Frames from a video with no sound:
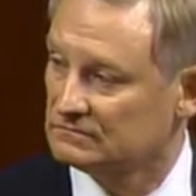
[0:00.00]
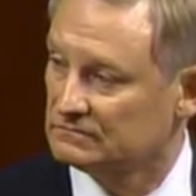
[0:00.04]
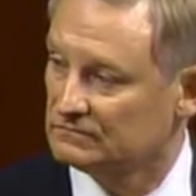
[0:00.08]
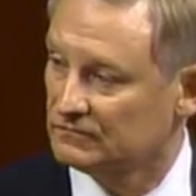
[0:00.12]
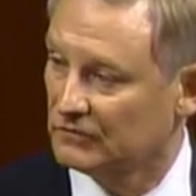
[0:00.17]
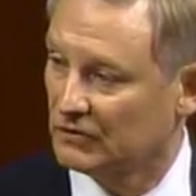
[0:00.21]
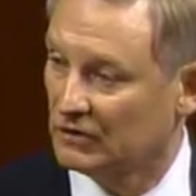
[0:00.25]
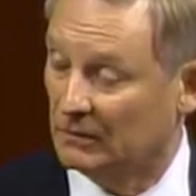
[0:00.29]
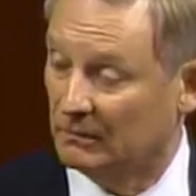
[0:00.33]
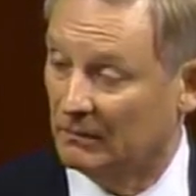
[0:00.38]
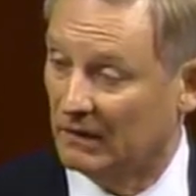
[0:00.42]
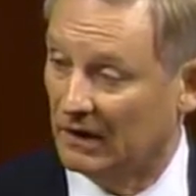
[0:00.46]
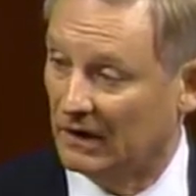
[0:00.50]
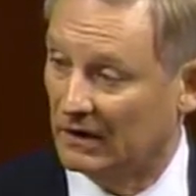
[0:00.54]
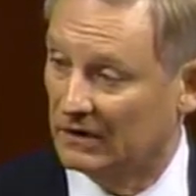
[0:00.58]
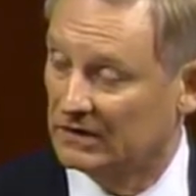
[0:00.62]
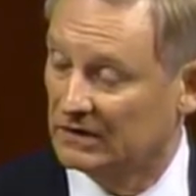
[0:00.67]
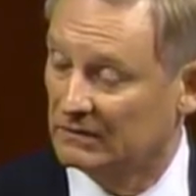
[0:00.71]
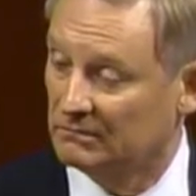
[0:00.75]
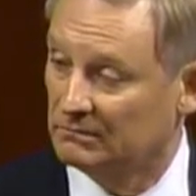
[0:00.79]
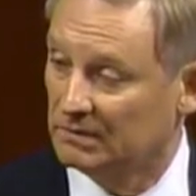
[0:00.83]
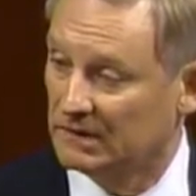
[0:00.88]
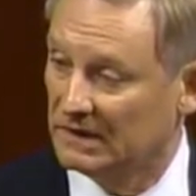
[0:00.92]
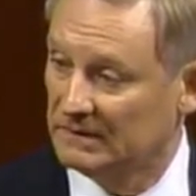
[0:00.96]
for the
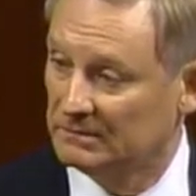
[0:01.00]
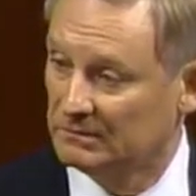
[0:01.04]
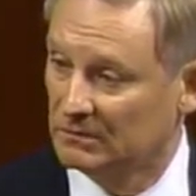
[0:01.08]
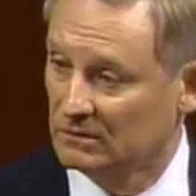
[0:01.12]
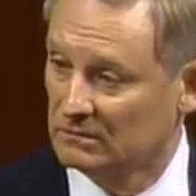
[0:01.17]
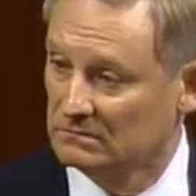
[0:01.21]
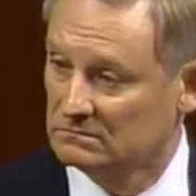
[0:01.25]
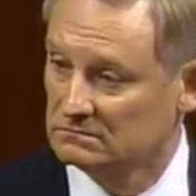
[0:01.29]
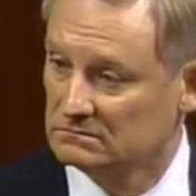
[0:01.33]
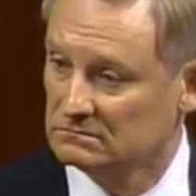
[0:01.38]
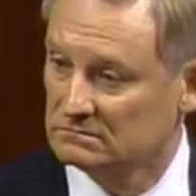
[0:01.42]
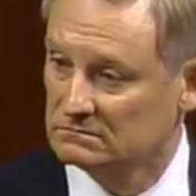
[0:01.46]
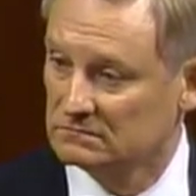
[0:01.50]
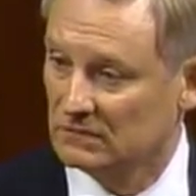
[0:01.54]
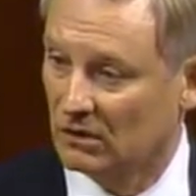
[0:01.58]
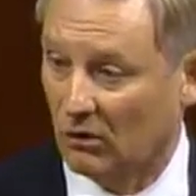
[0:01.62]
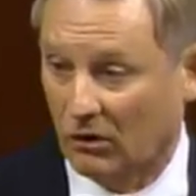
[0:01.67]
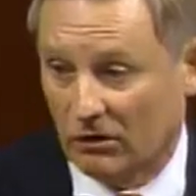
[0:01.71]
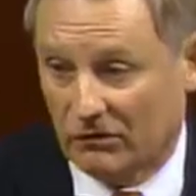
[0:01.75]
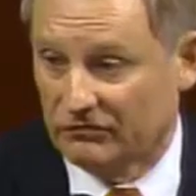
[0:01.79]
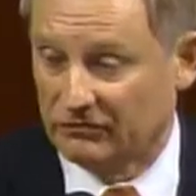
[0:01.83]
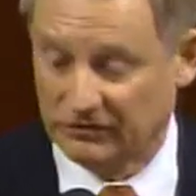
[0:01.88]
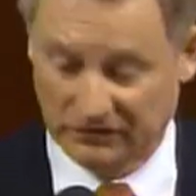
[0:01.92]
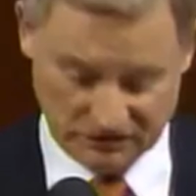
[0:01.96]
American people
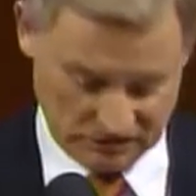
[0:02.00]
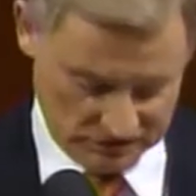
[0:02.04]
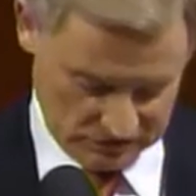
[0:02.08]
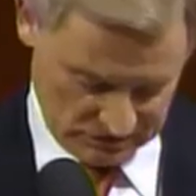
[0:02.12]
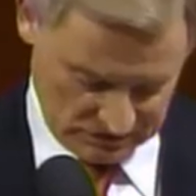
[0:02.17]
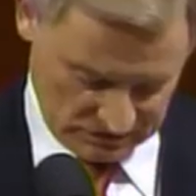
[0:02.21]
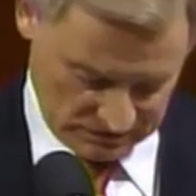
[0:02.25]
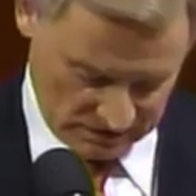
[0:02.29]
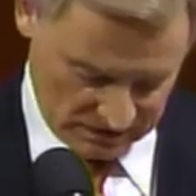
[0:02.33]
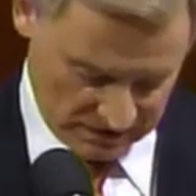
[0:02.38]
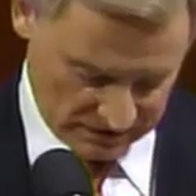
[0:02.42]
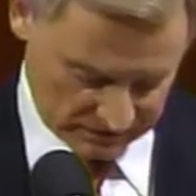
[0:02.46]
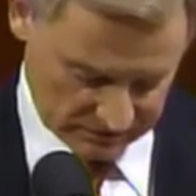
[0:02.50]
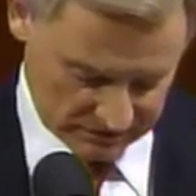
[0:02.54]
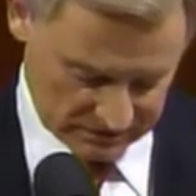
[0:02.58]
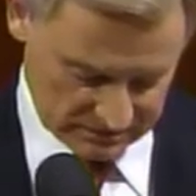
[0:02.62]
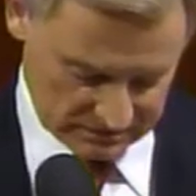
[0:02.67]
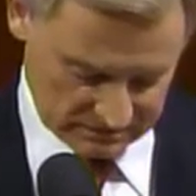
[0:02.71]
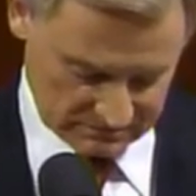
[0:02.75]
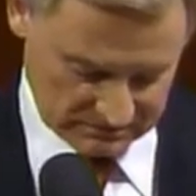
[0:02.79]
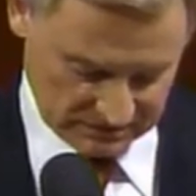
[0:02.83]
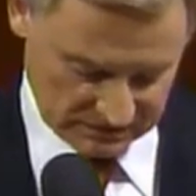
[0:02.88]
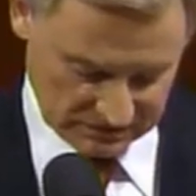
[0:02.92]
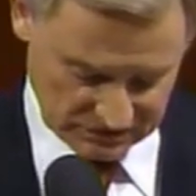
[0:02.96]
or for this Congress.
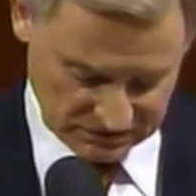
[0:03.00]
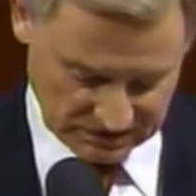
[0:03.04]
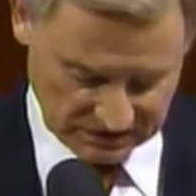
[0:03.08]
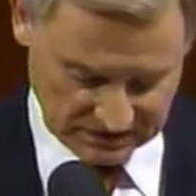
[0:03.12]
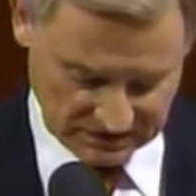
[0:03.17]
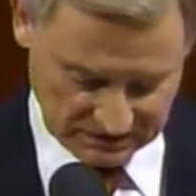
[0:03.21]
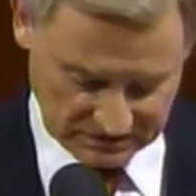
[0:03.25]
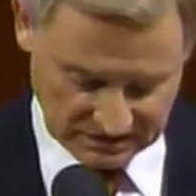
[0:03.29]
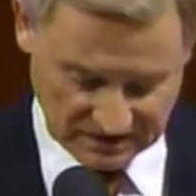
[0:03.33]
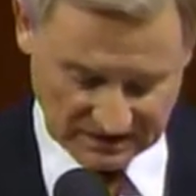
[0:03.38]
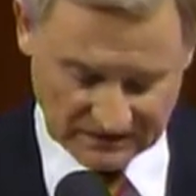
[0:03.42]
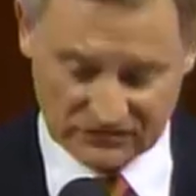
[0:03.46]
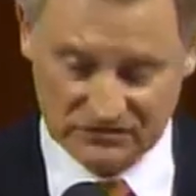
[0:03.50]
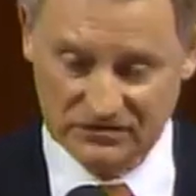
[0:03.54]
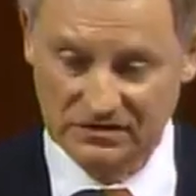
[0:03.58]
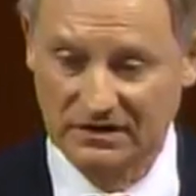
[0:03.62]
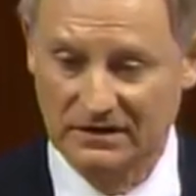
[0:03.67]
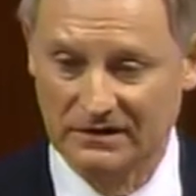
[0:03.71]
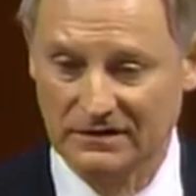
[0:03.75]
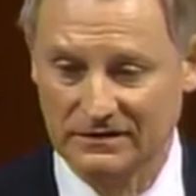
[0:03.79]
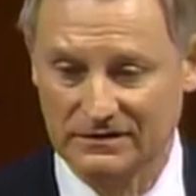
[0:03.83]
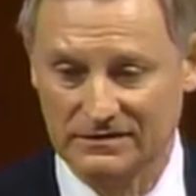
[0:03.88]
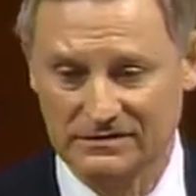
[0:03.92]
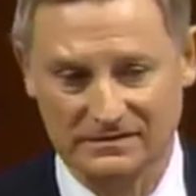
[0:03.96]
Instead, they've
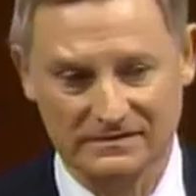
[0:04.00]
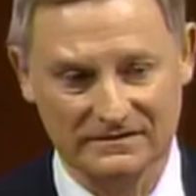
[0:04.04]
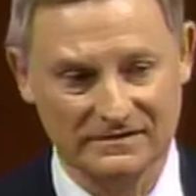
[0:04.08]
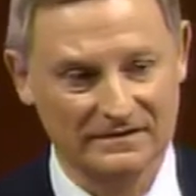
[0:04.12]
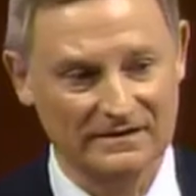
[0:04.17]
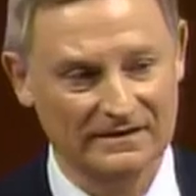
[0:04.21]
sent us,